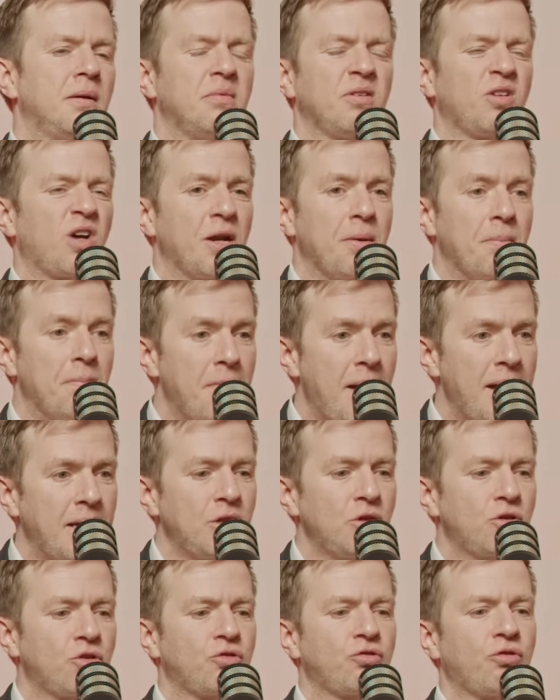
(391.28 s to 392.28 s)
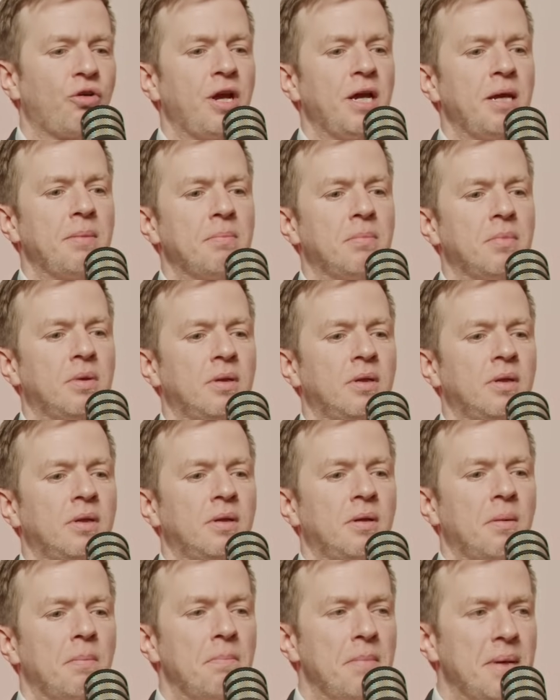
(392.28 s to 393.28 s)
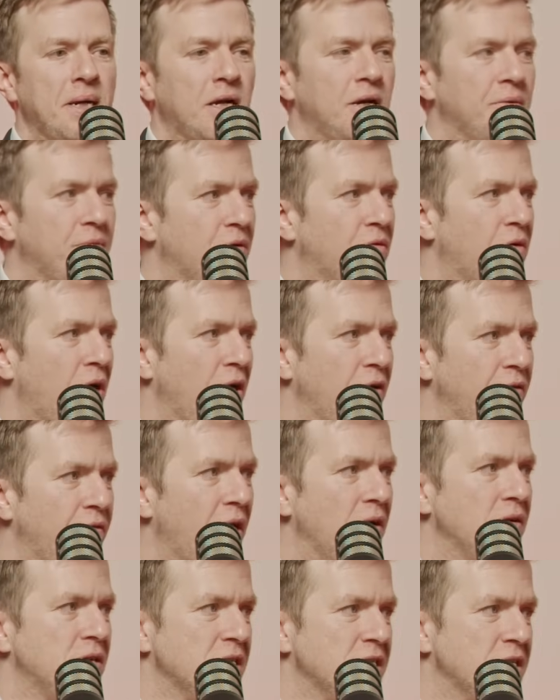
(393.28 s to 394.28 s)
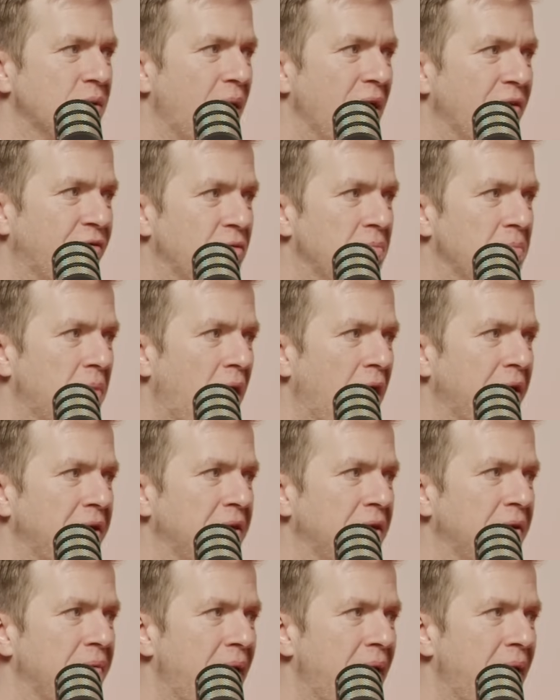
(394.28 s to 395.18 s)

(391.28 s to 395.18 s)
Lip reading: kind of mainstream, middle of the road voters away from Biden.